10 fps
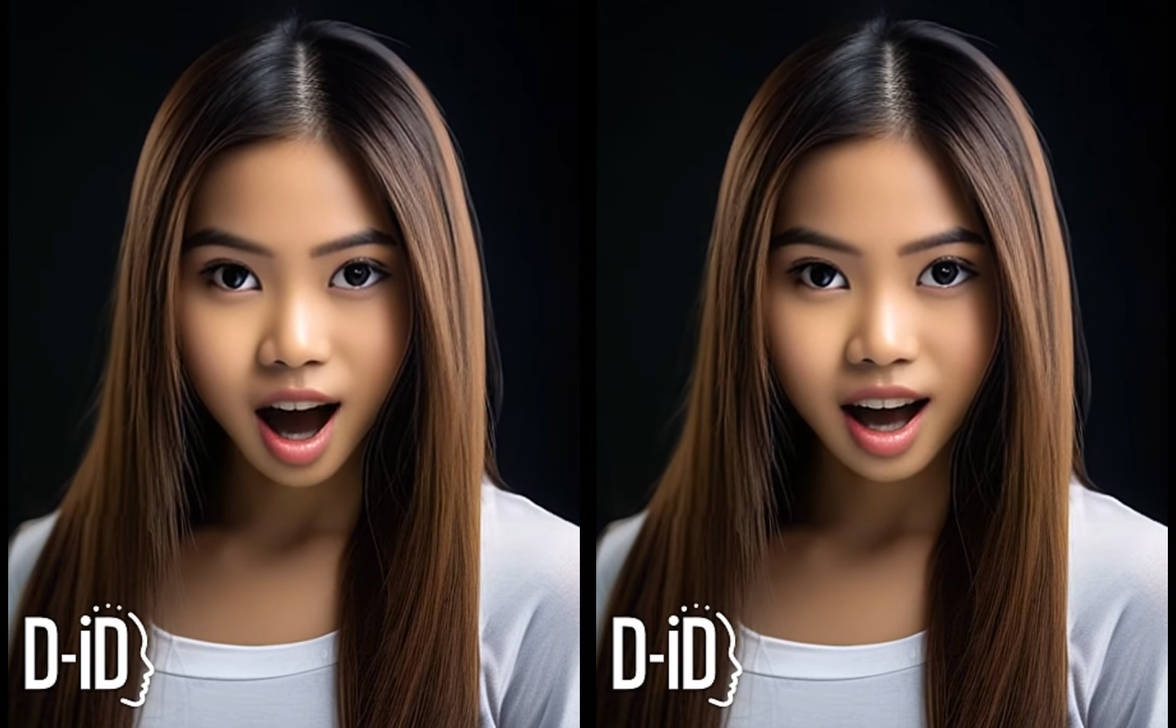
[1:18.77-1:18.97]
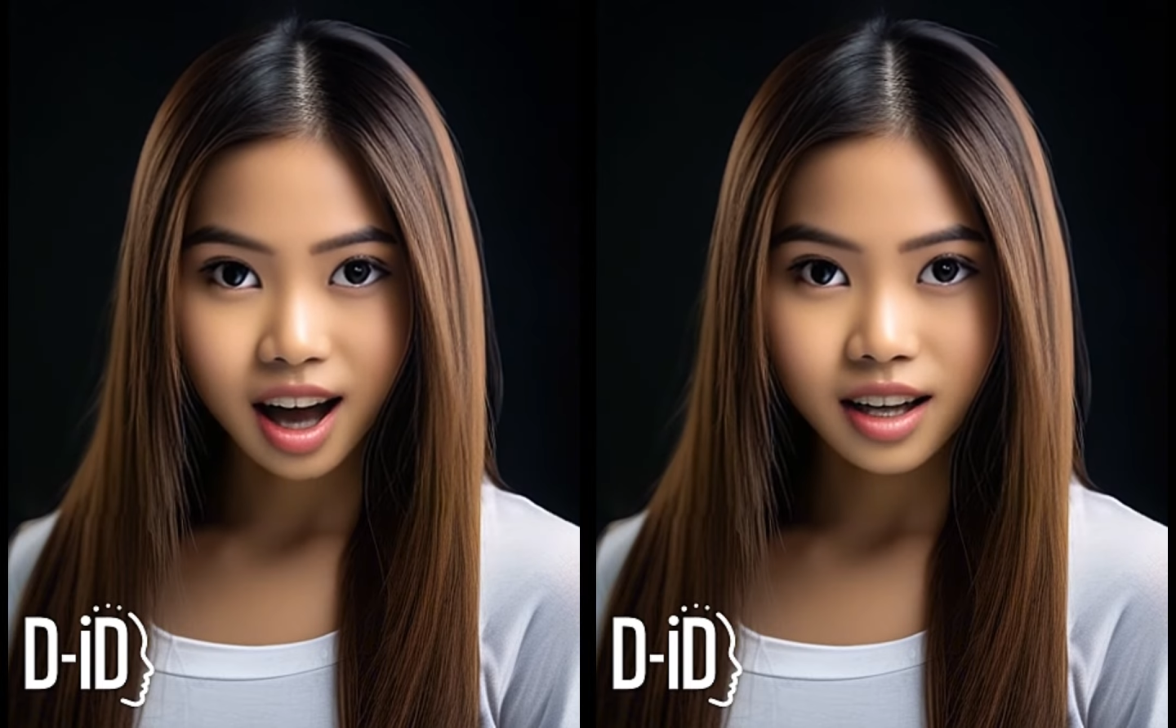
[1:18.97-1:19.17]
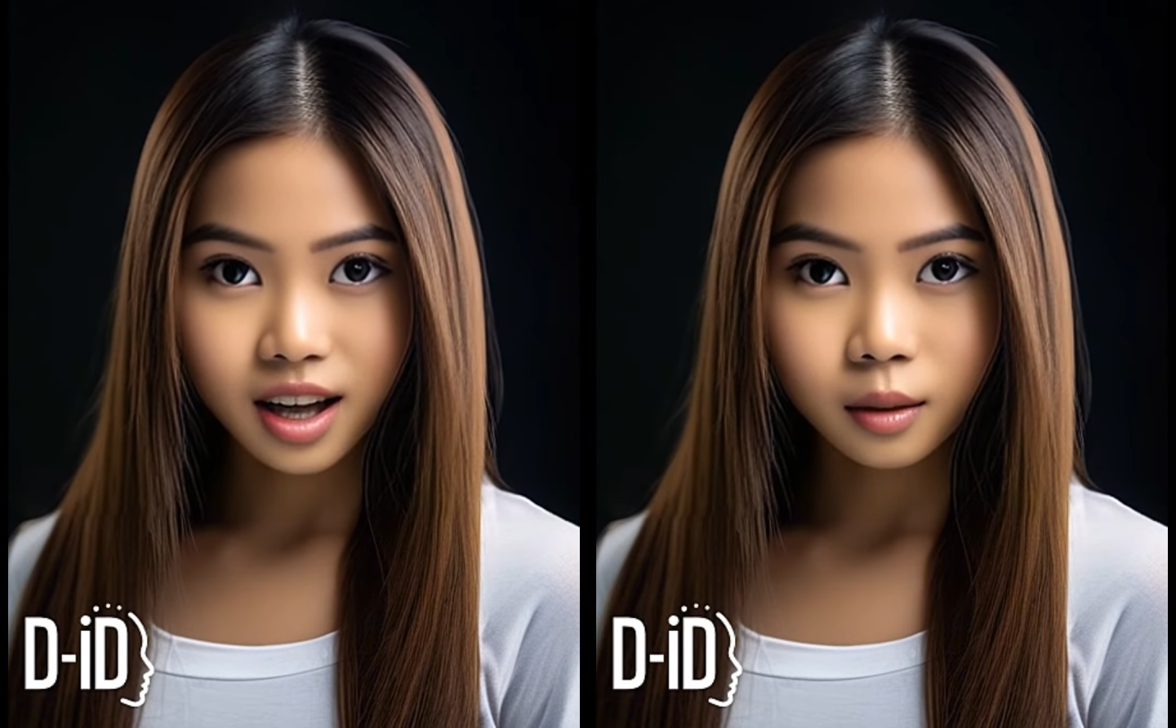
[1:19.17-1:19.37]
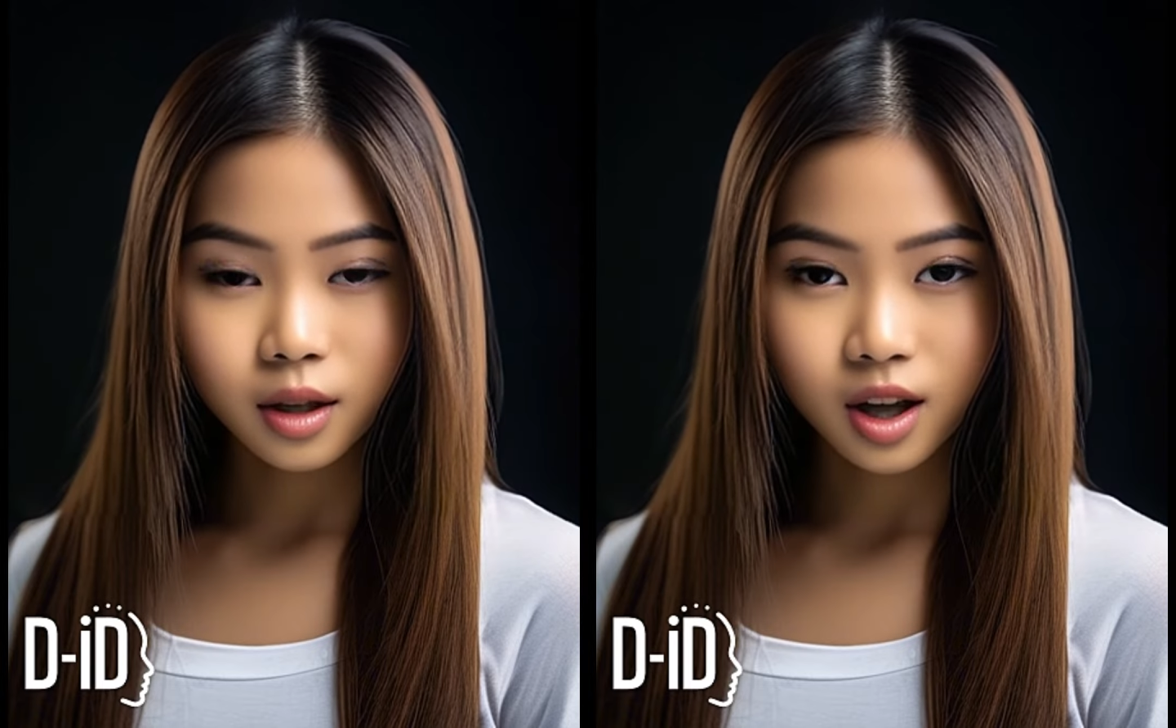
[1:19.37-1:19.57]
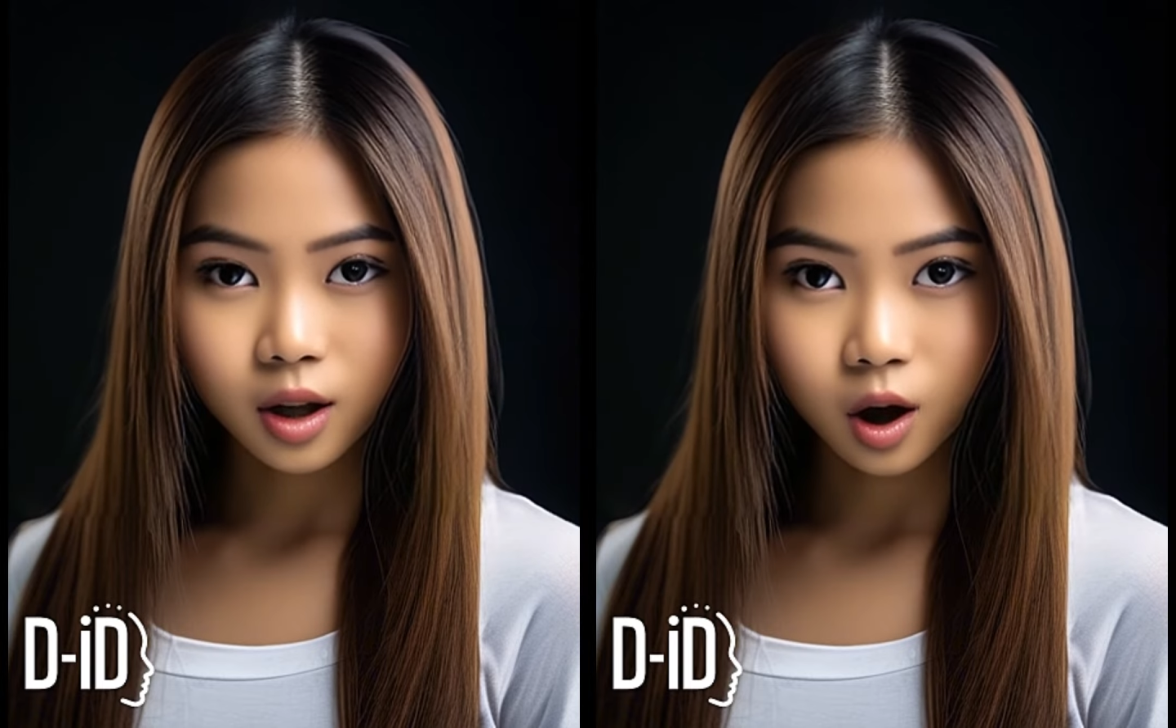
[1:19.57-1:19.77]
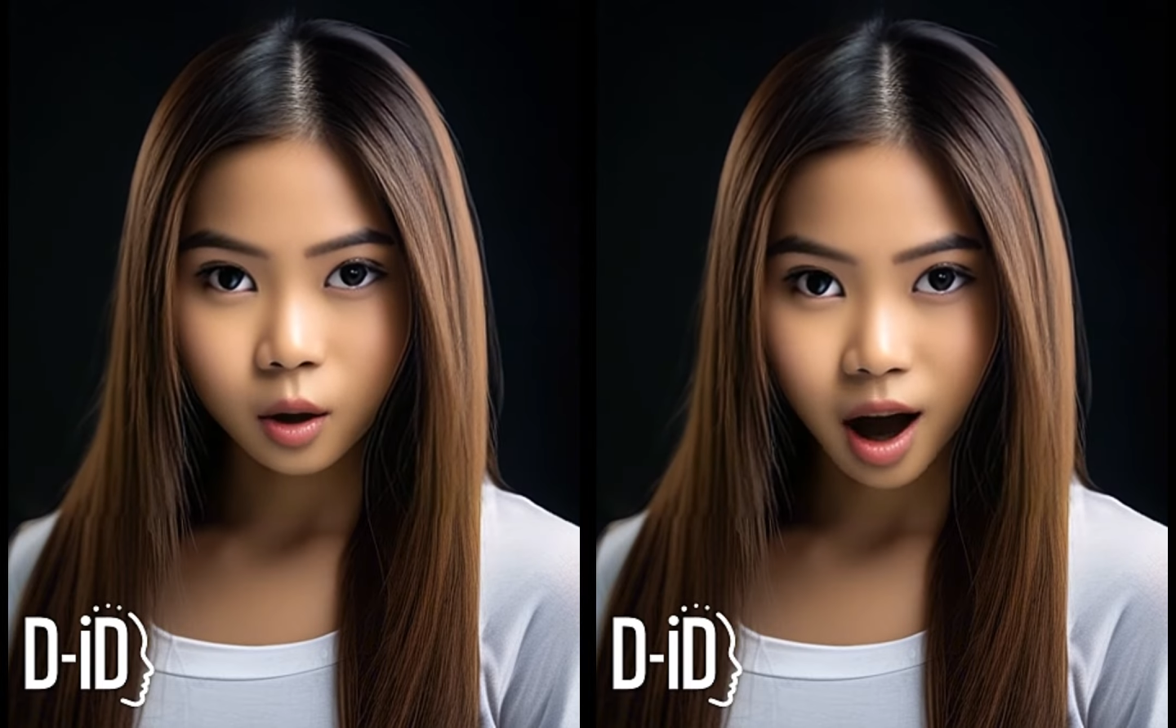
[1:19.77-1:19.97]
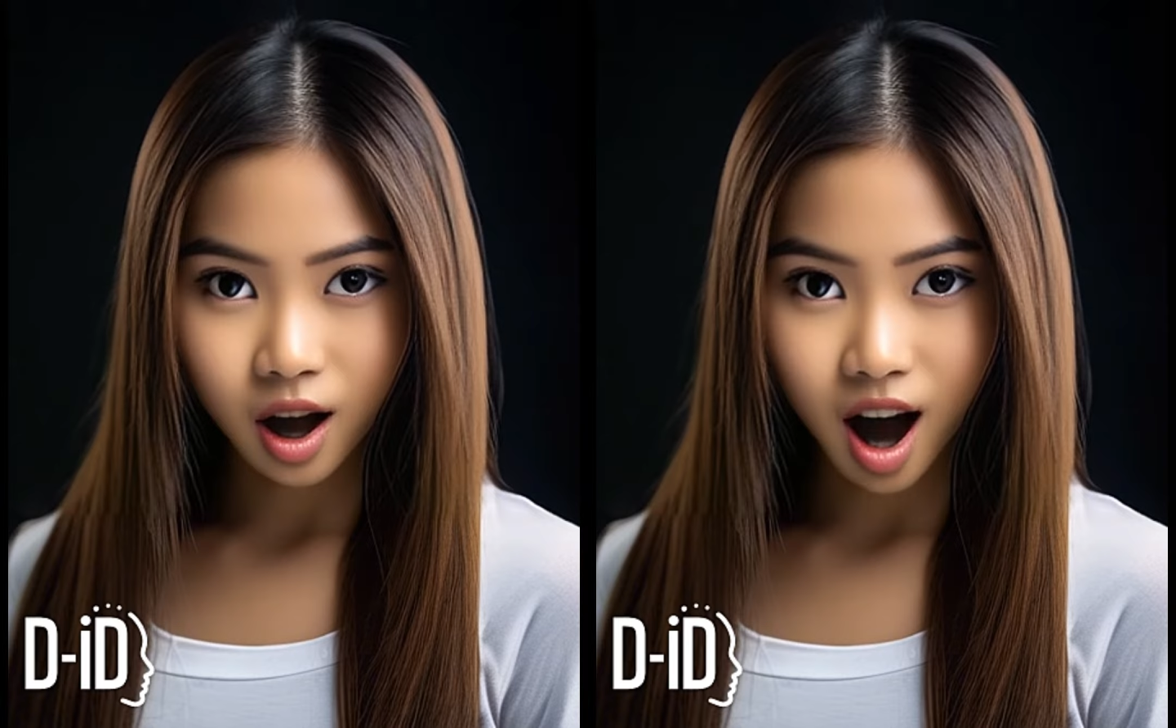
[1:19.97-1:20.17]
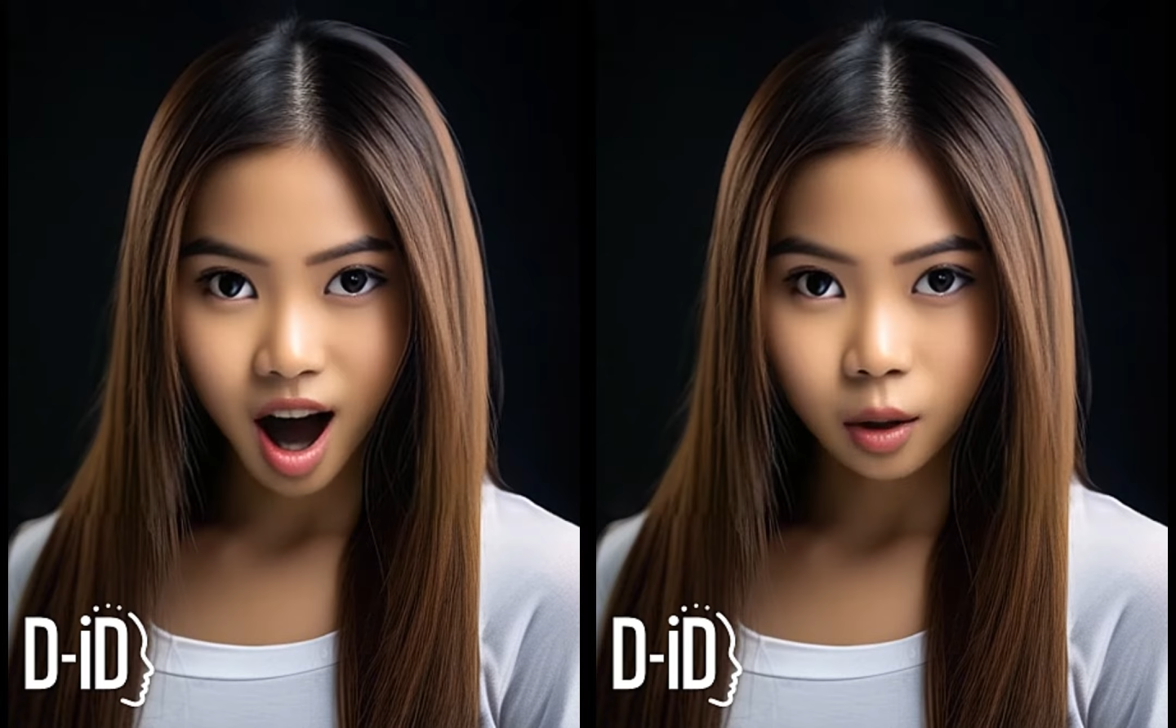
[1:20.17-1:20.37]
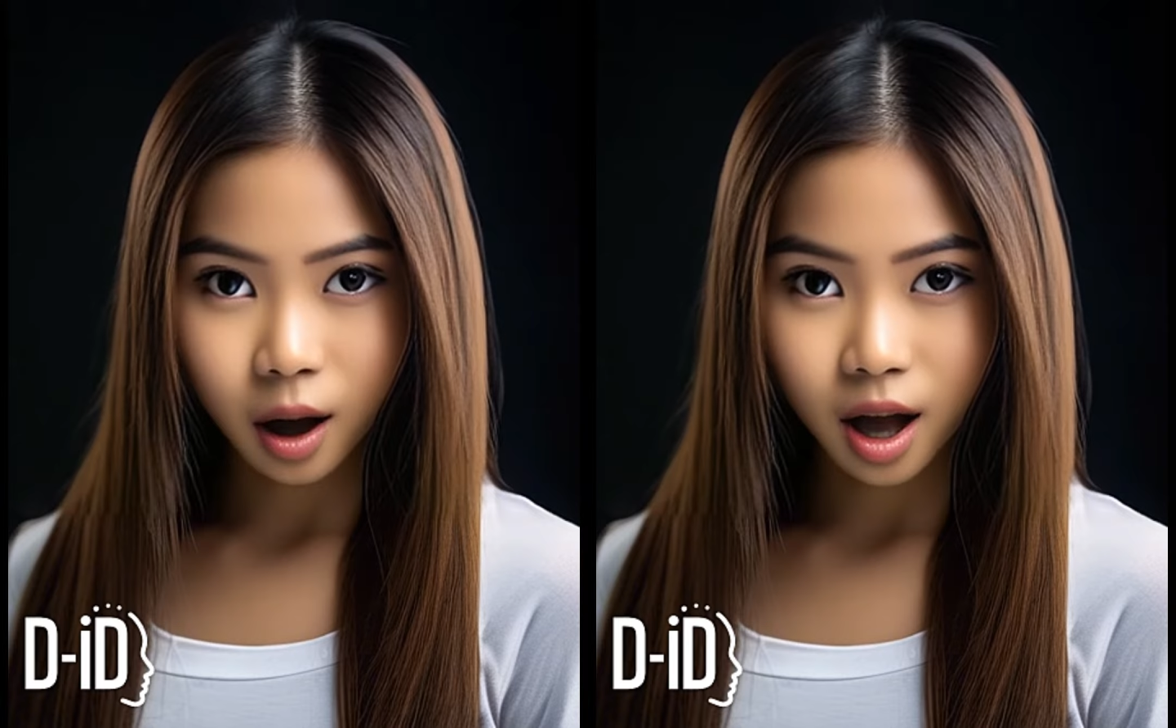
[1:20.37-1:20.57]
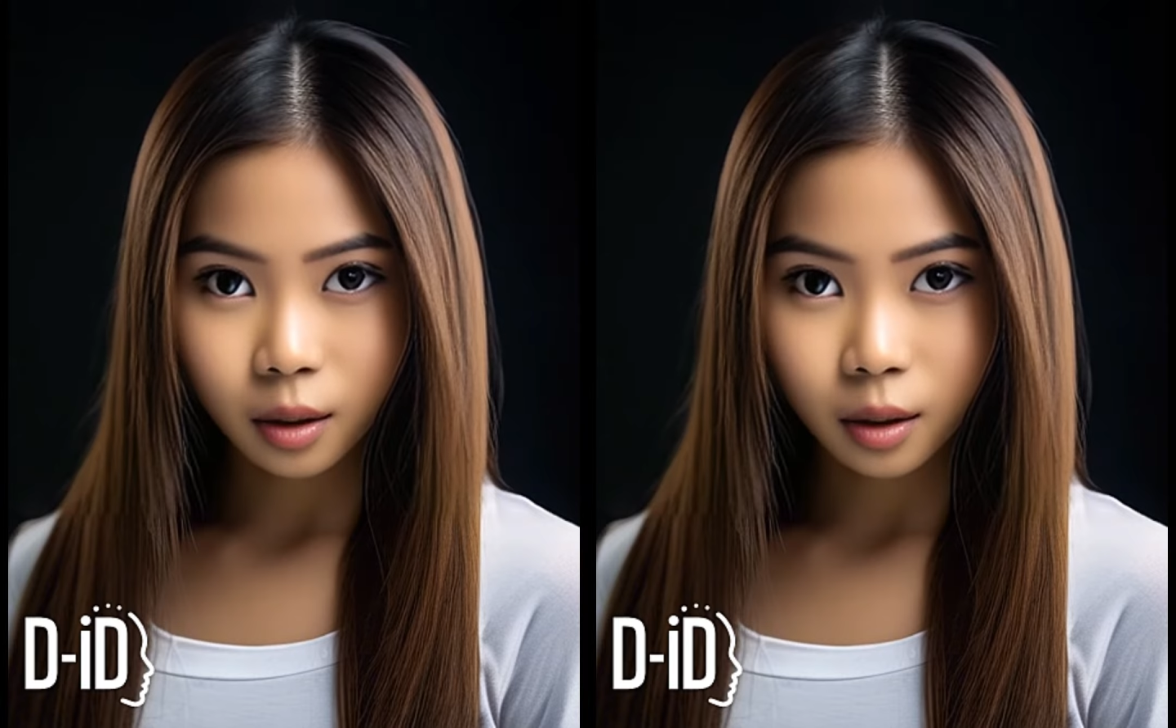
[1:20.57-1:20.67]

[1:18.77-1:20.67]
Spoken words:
connecting me to you no matter how many